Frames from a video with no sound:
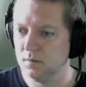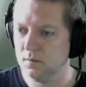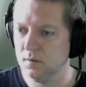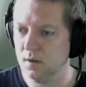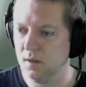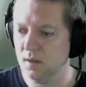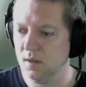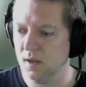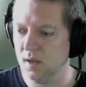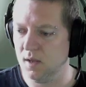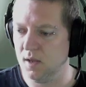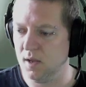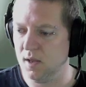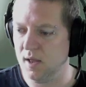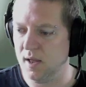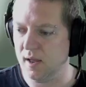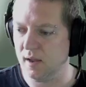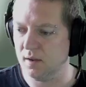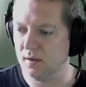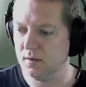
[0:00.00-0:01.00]
And there you
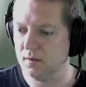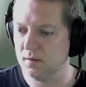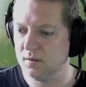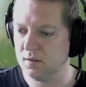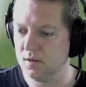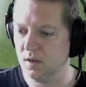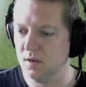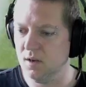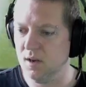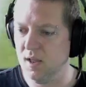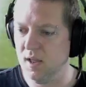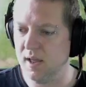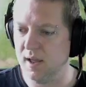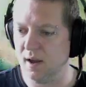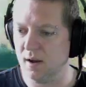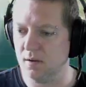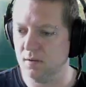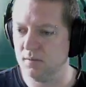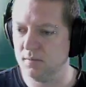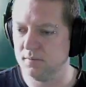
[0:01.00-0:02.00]
go. So
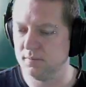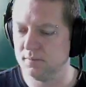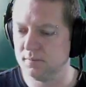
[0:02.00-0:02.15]
now